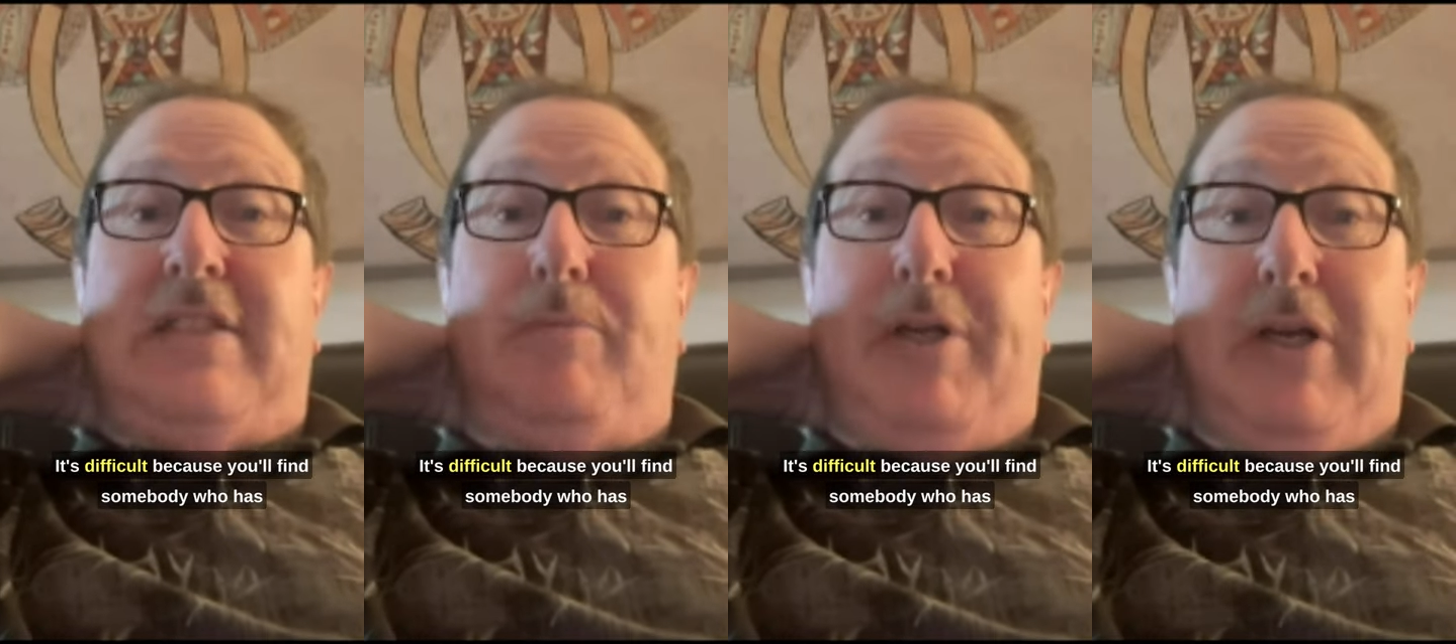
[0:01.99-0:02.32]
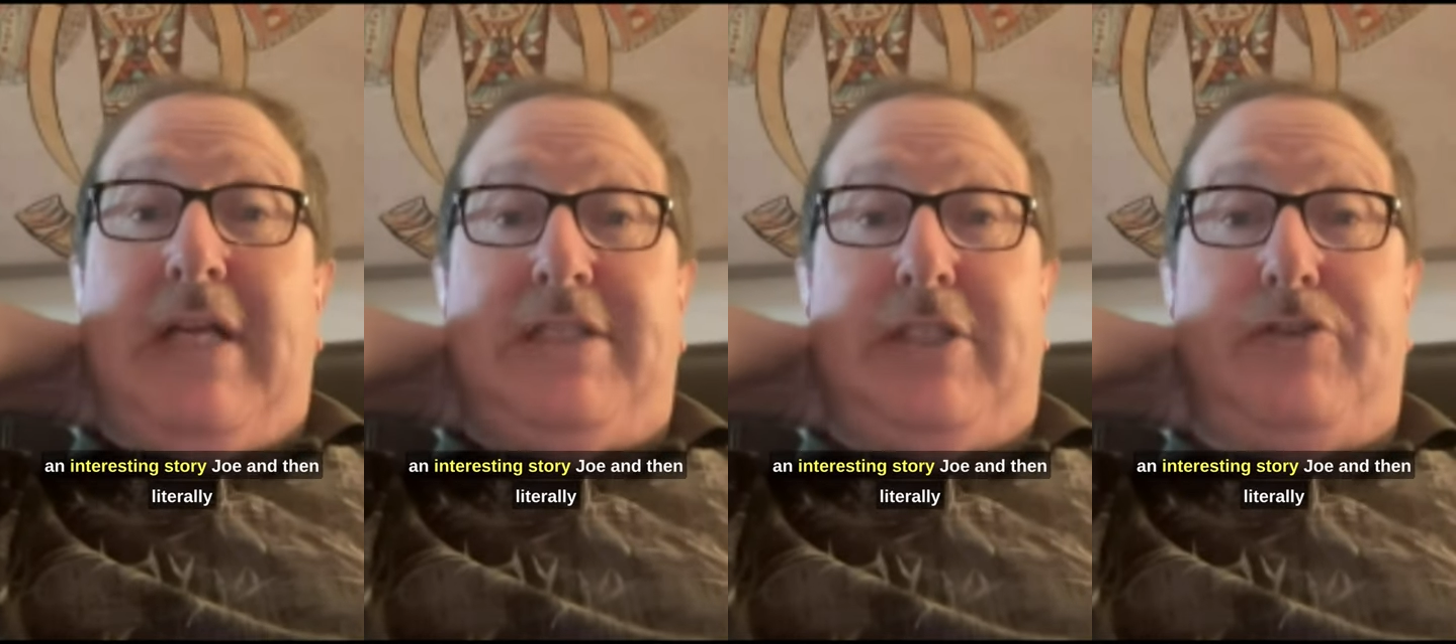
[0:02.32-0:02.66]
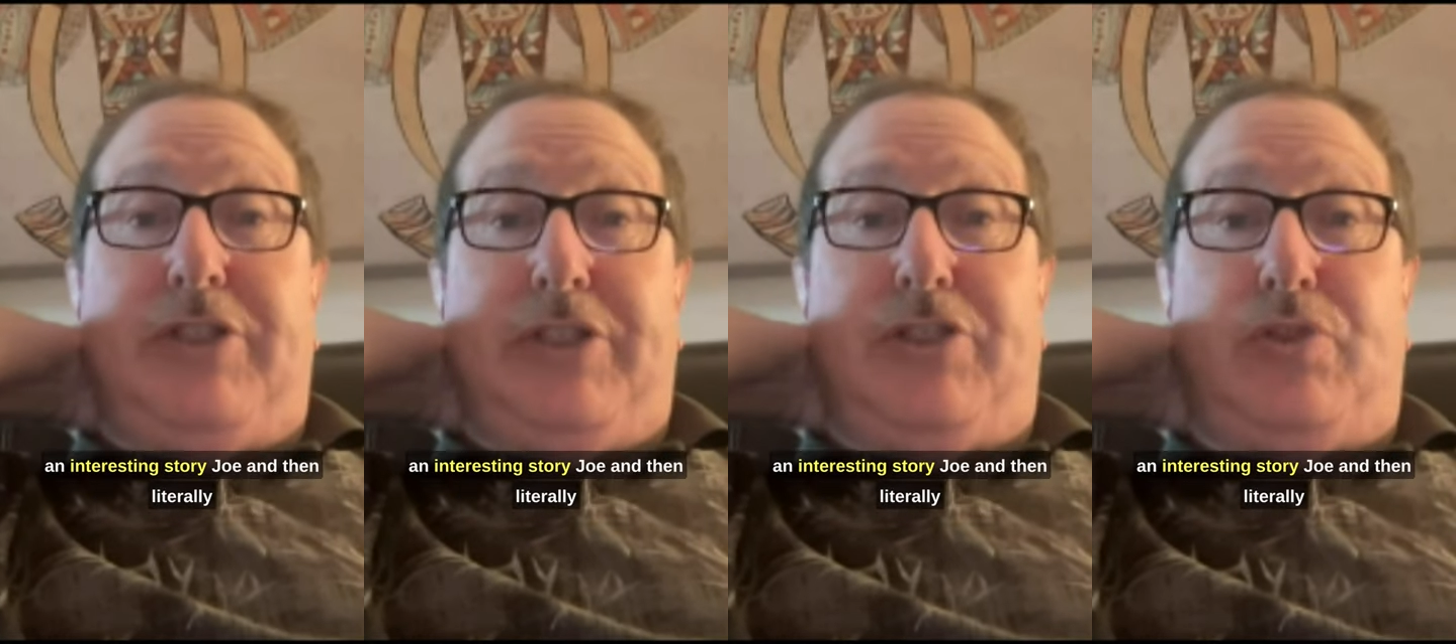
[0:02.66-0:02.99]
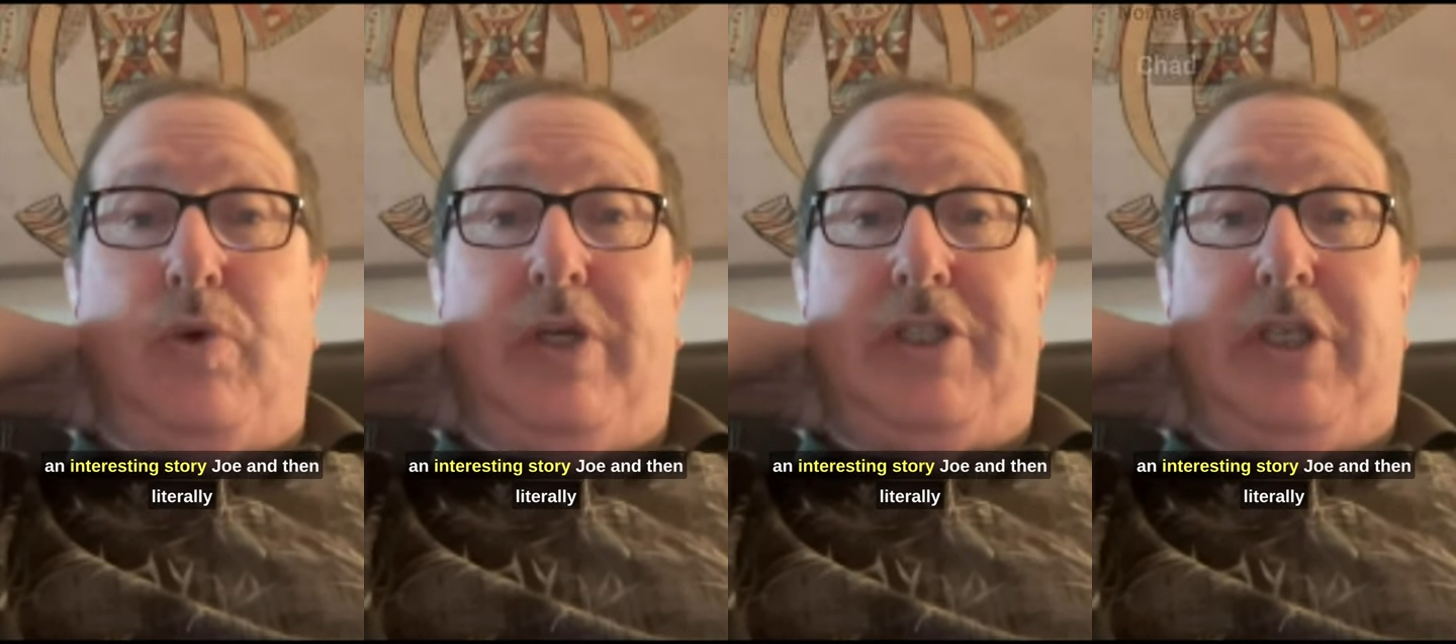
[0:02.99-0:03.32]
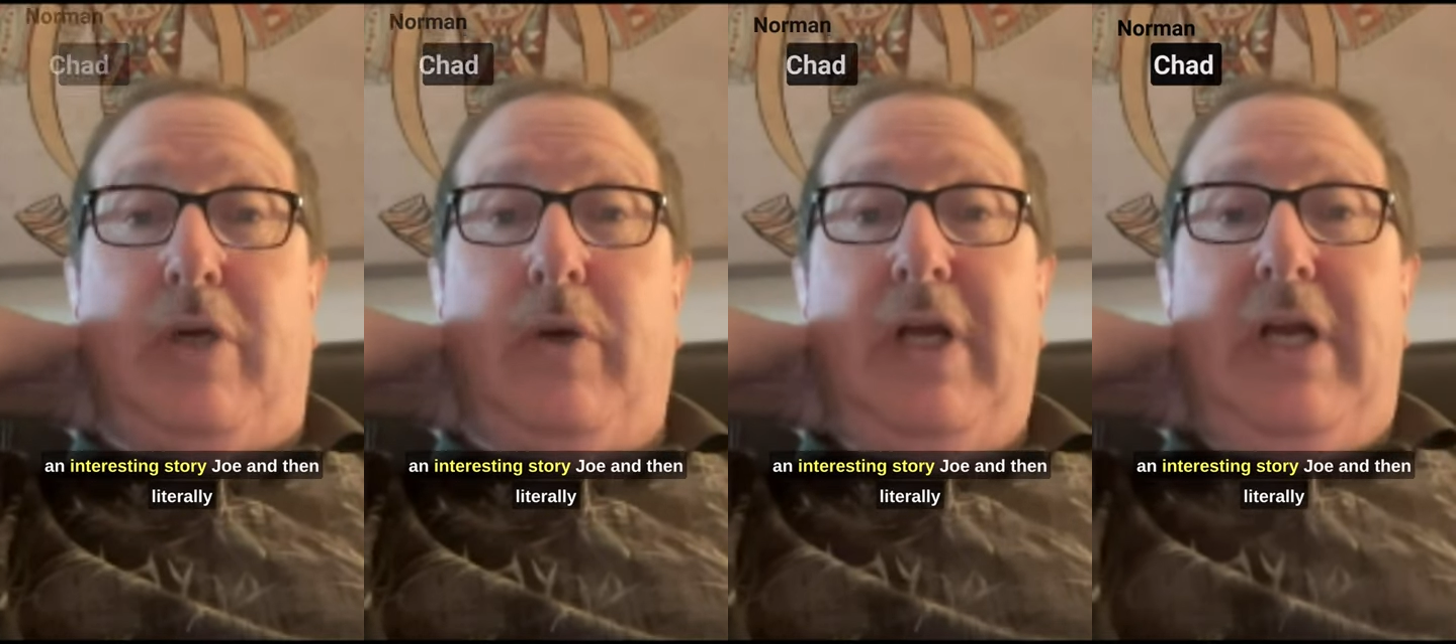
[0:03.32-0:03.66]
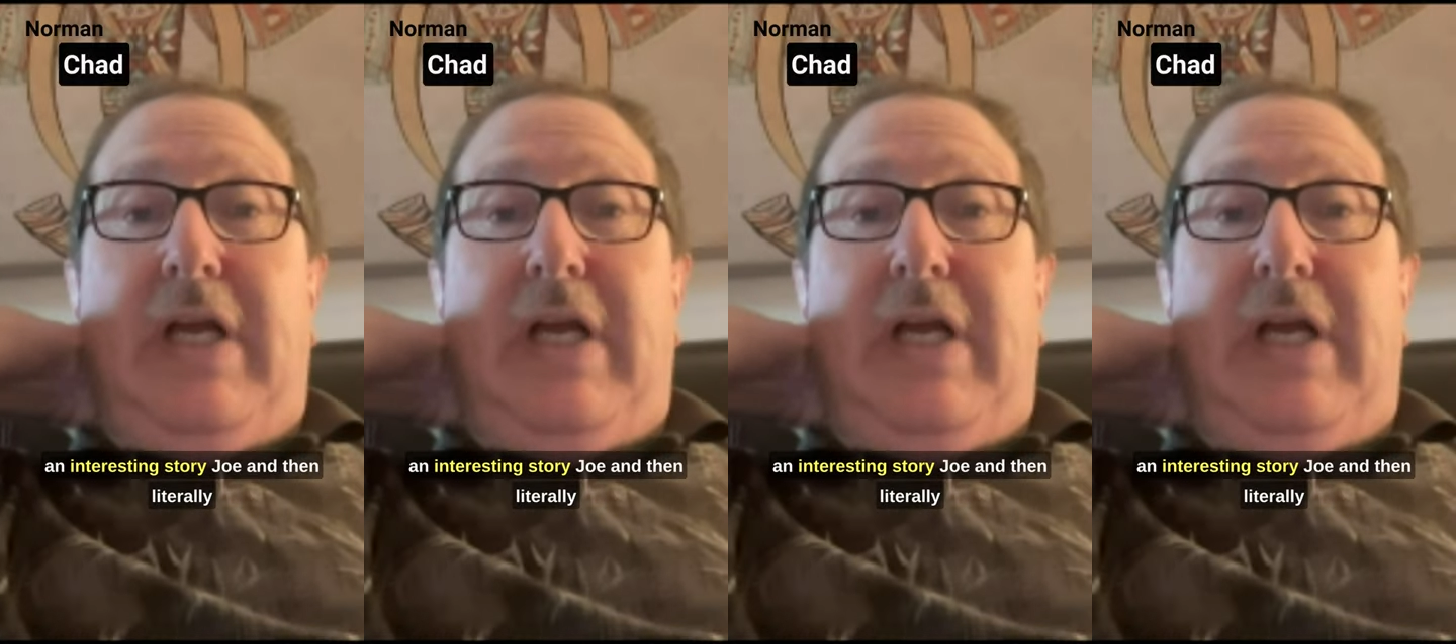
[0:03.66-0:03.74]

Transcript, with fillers: somebody who has an interesting story, Joe,